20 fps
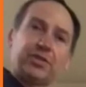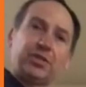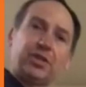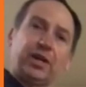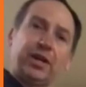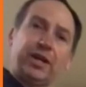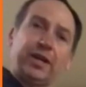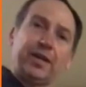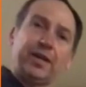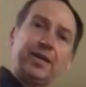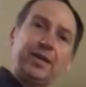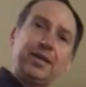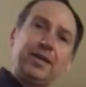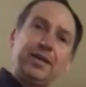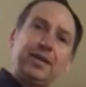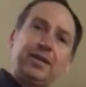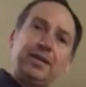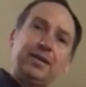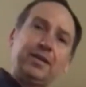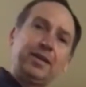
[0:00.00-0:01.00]
a try
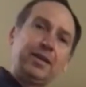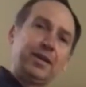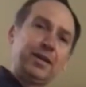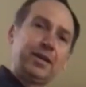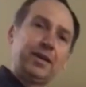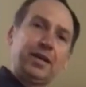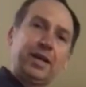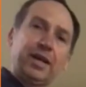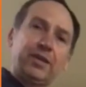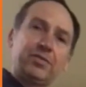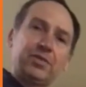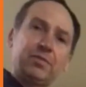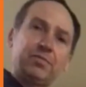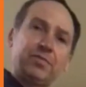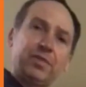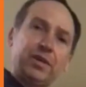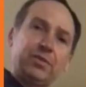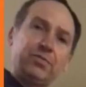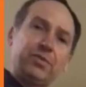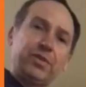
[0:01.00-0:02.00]
and have some
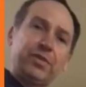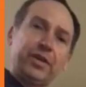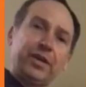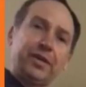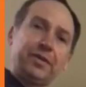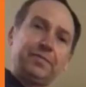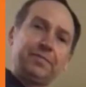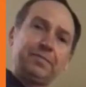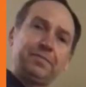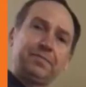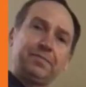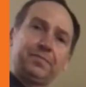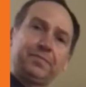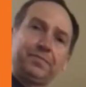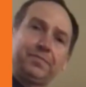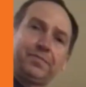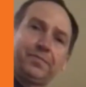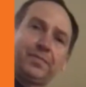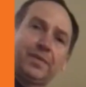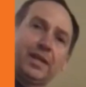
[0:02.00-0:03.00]
fun with it.
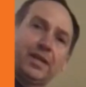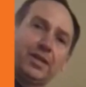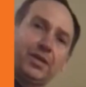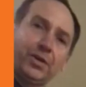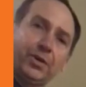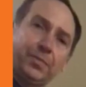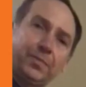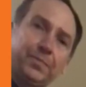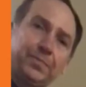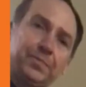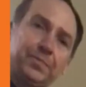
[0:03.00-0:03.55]
Thank you.